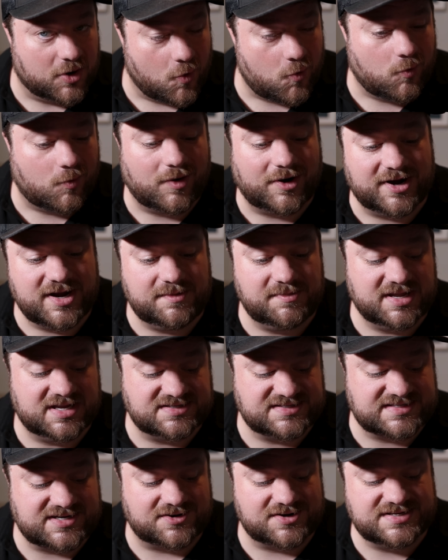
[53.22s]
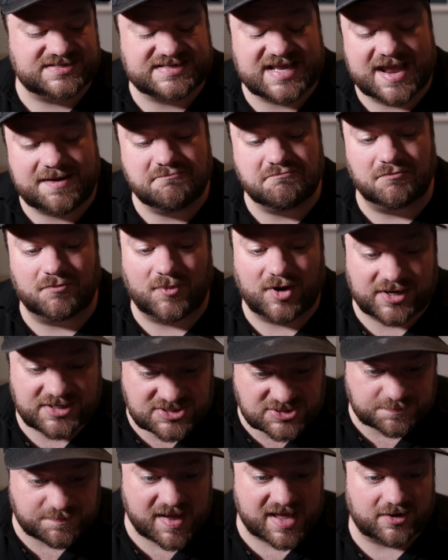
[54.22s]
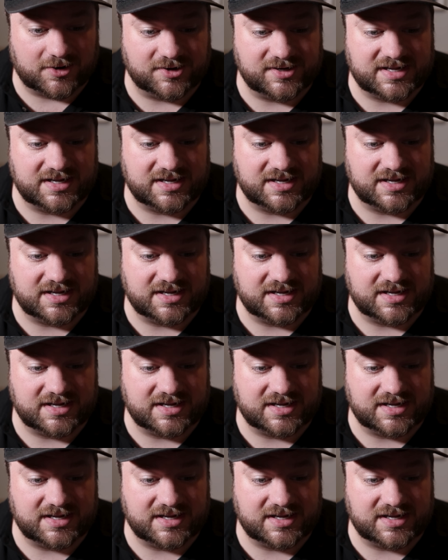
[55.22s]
But don't worry, because there is a much better